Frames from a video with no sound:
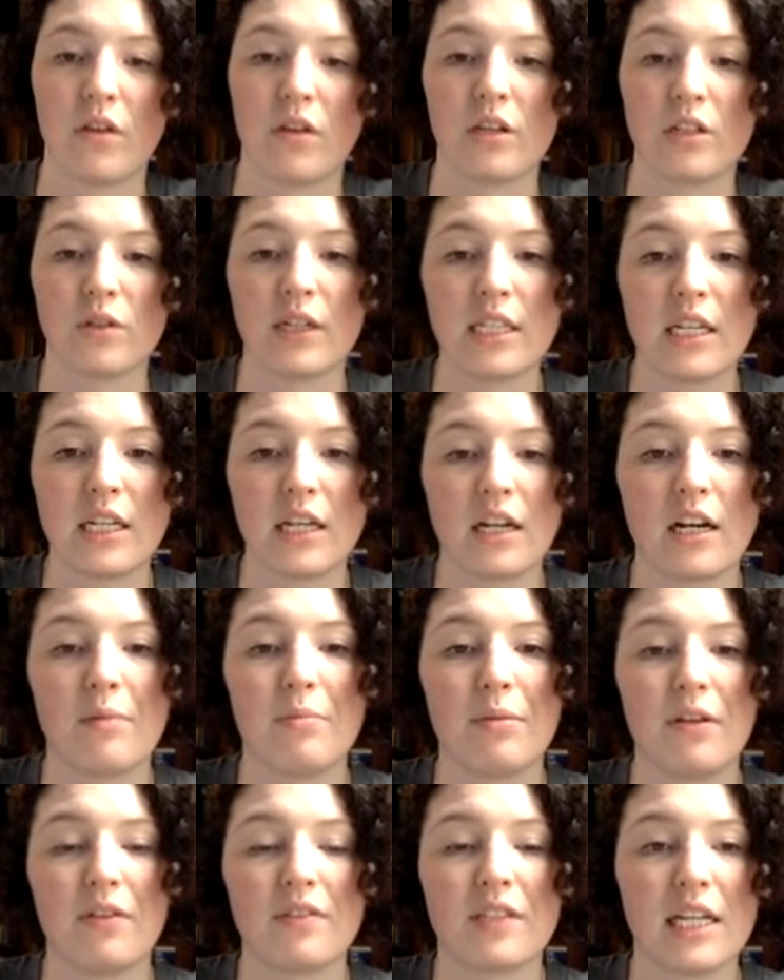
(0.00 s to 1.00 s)
I did a
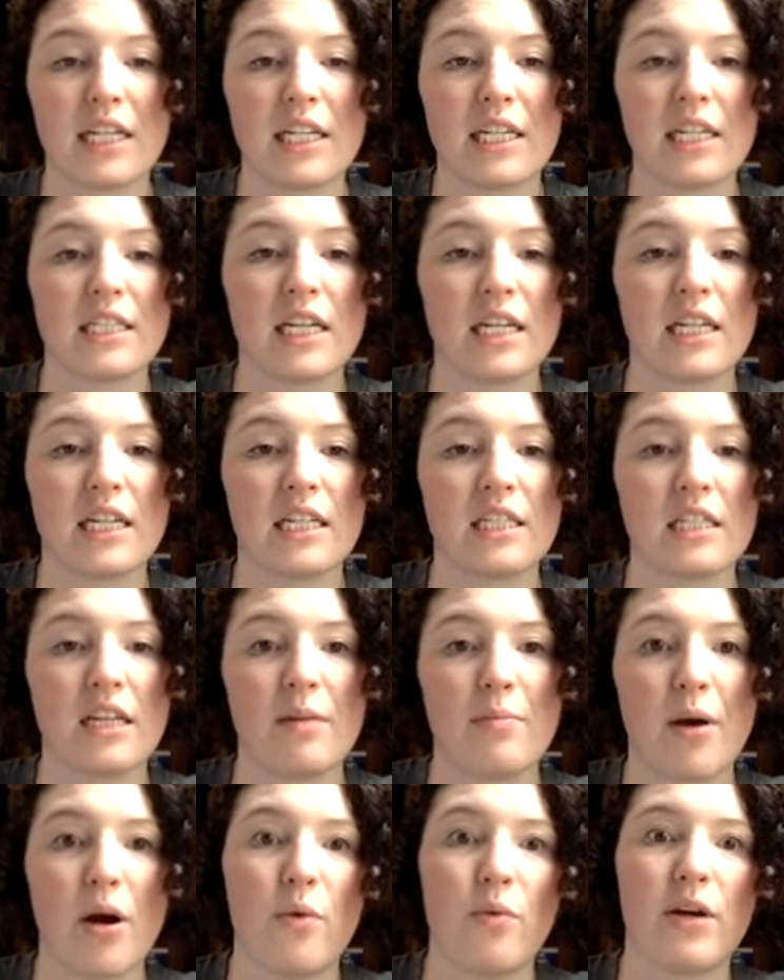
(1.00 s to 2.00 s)
couple of sentences
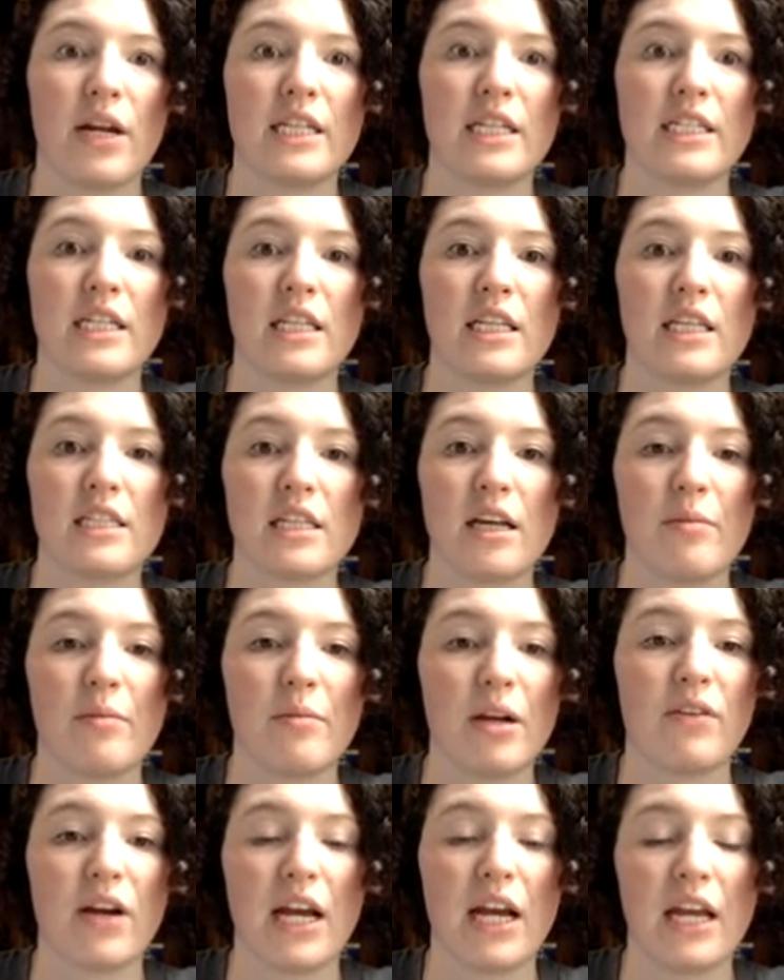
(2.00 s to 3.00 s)
about what I did this
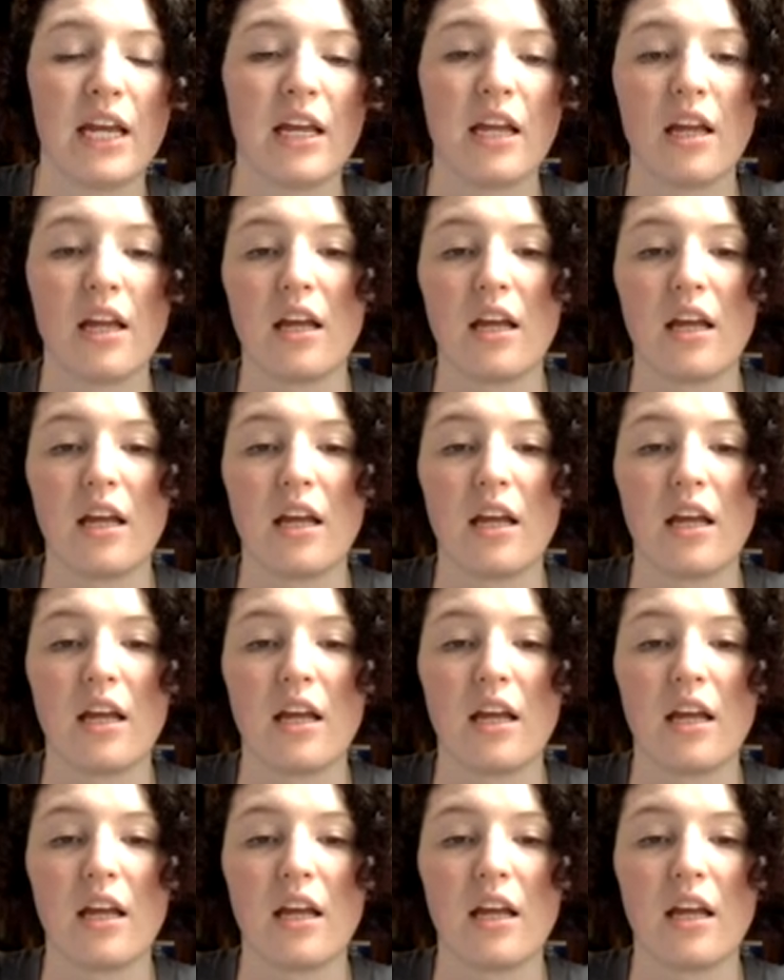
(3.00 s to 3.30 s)
summer, right?